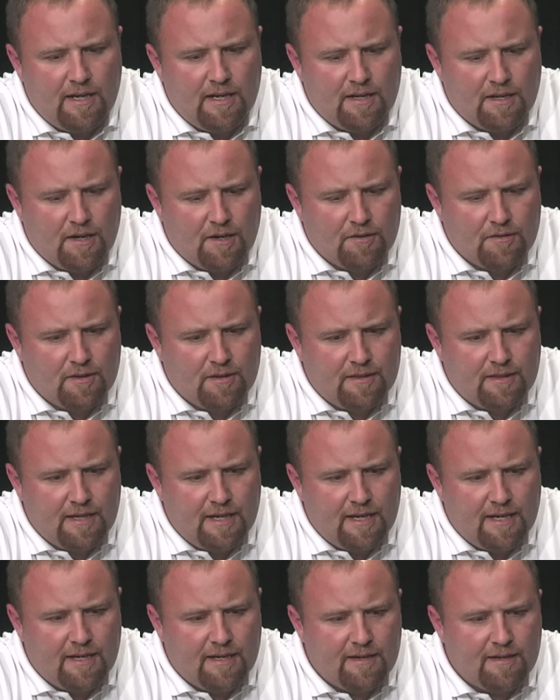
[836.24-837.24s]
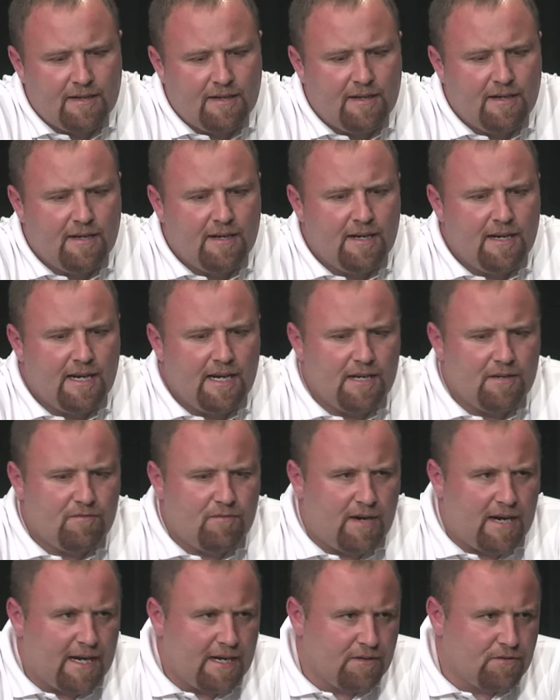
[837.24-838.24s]
and know that that
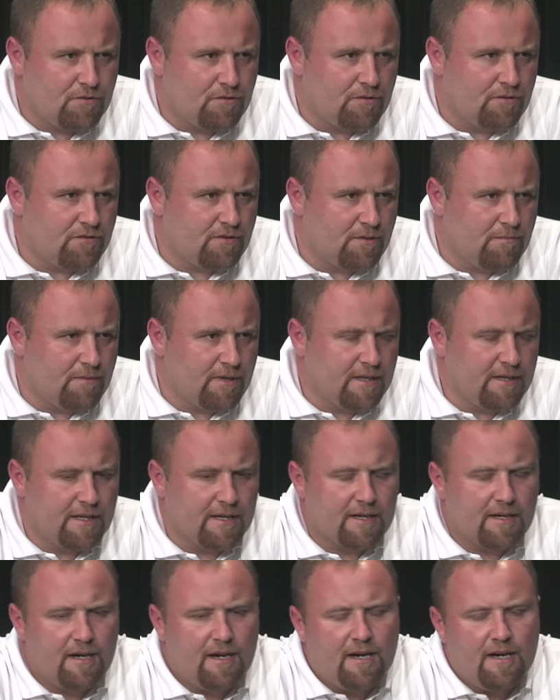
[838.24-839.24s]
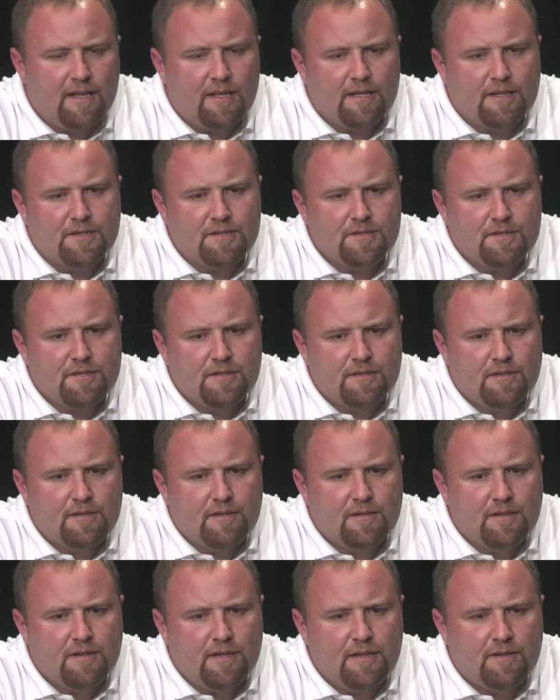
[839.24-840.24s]
advisor or someone in that college
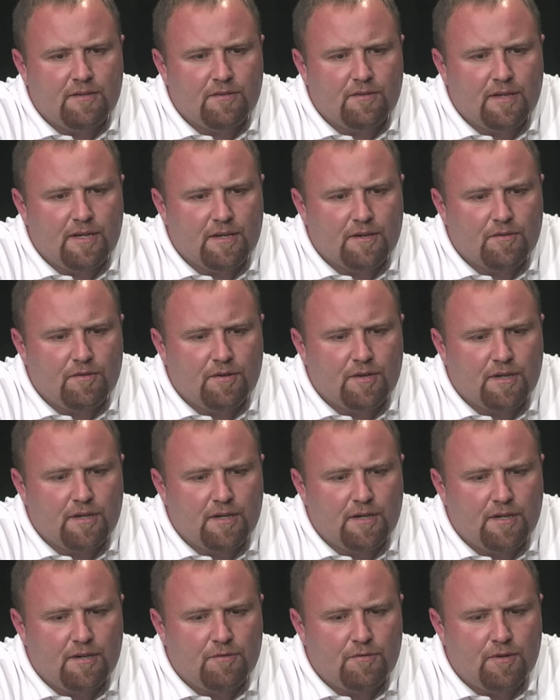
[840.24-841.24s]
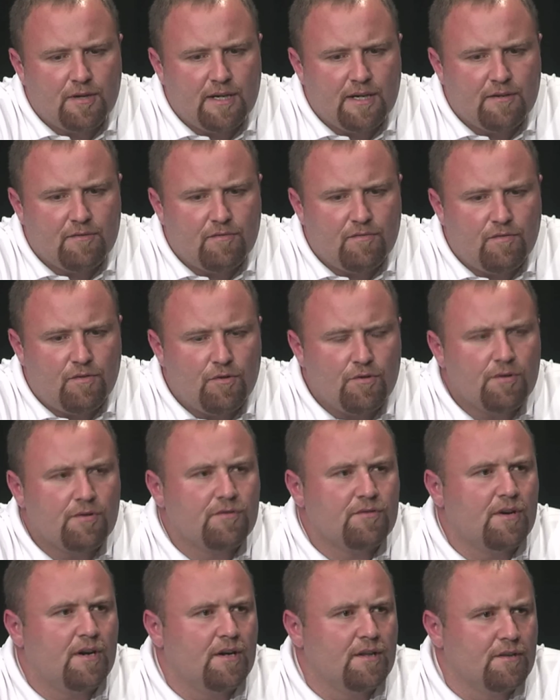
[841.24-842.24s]
is then going to
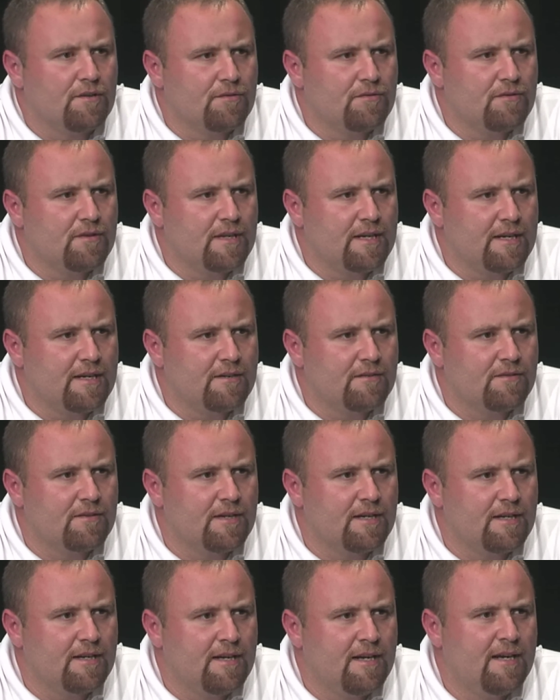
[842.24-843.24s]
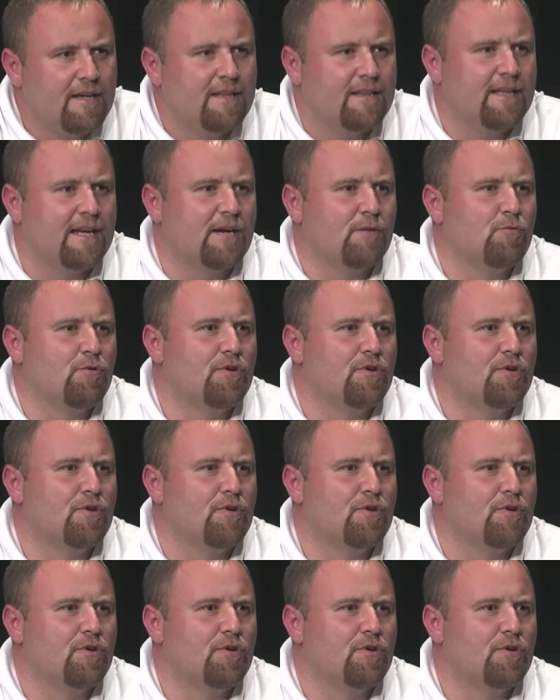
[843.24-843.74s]
enforce all those things that I